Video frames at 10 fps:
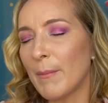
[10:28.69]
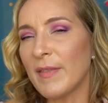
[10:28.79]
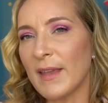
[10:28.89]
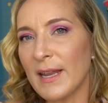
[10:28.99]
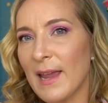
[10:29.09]

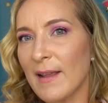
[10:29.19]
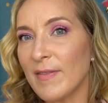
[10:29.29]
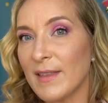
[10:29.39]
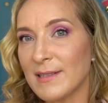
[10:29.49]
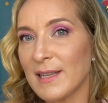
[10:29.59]
But then
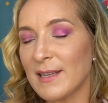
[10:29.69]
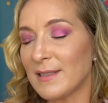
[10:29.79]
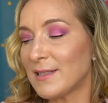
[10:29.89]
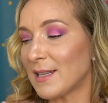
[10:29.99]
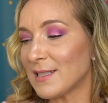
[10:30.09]
again, this,
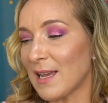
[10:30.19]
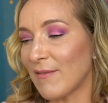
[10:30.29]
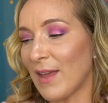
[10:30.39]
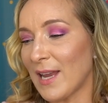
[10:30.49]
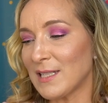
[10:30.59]
it does
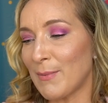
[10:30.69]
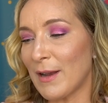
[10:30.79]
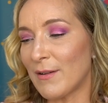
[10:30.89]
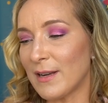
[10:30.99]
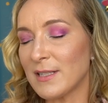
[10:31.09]
have Kate
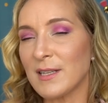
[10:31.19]
Spade on it.